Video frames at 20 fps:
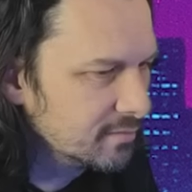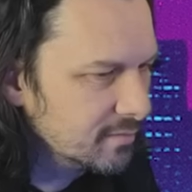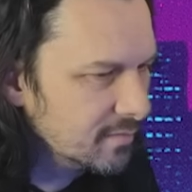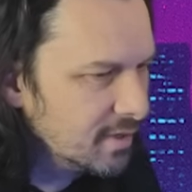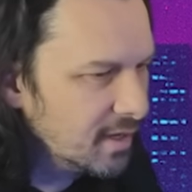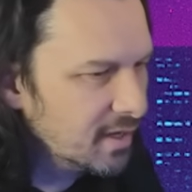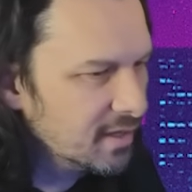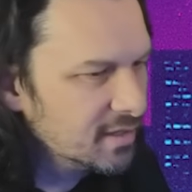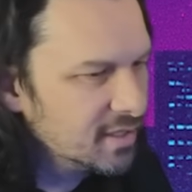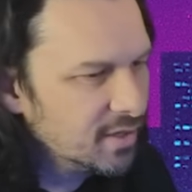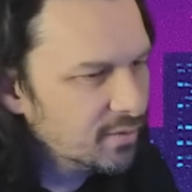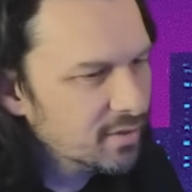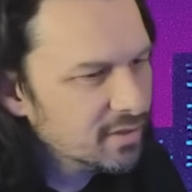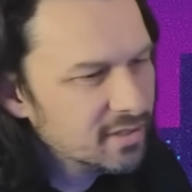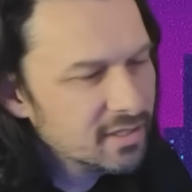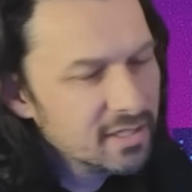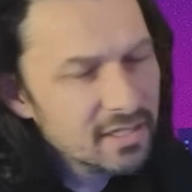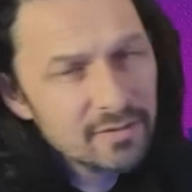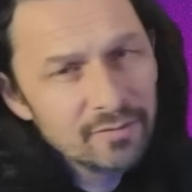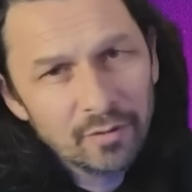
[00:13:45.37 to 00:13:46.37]
Okay, so we're
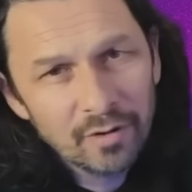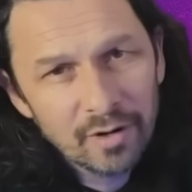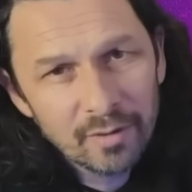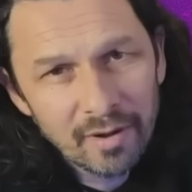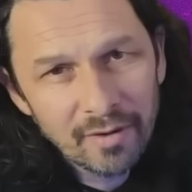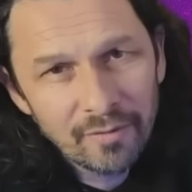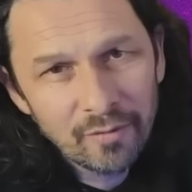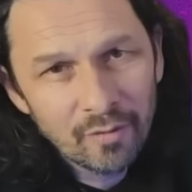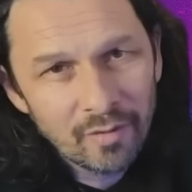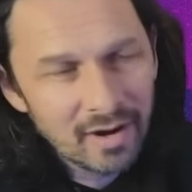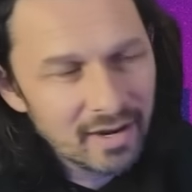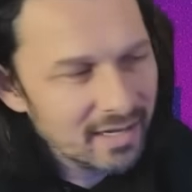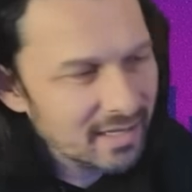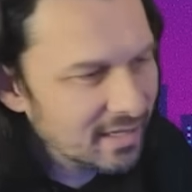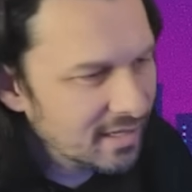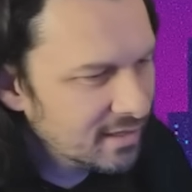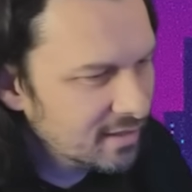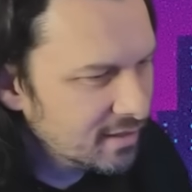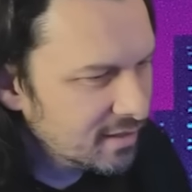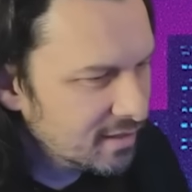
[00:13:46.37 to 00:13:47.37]
640 by
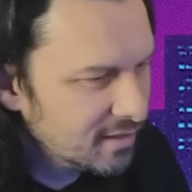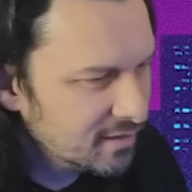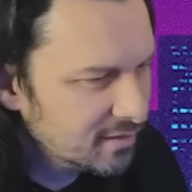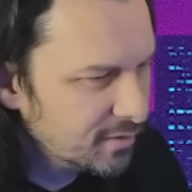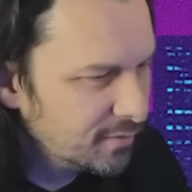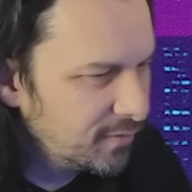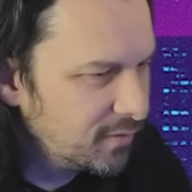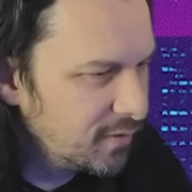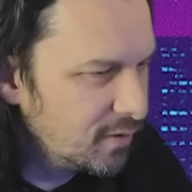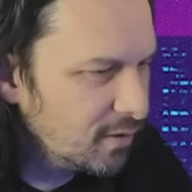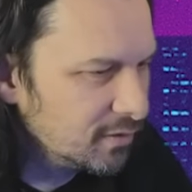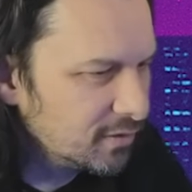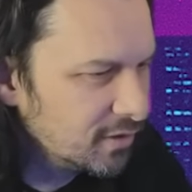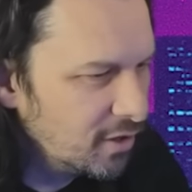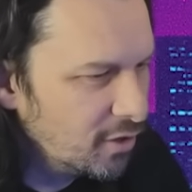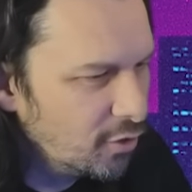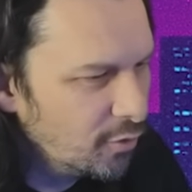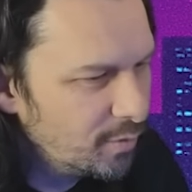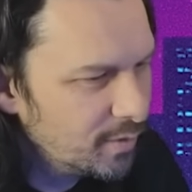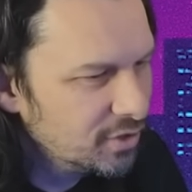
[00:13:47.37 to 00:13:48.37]
480 in default
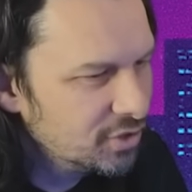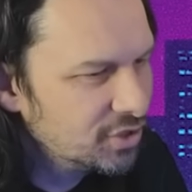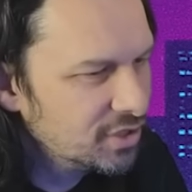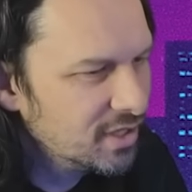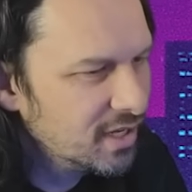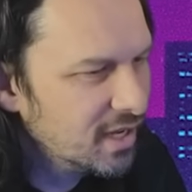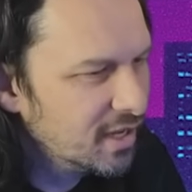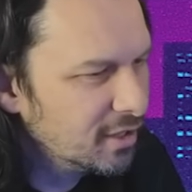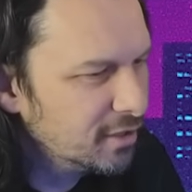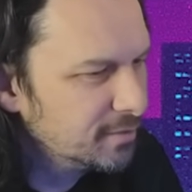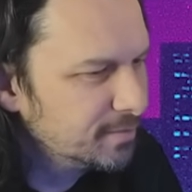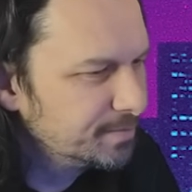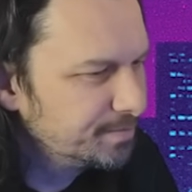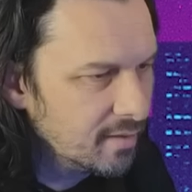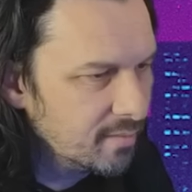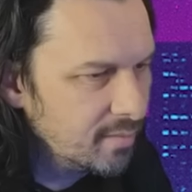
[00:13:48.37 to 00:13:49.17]
OpenGL.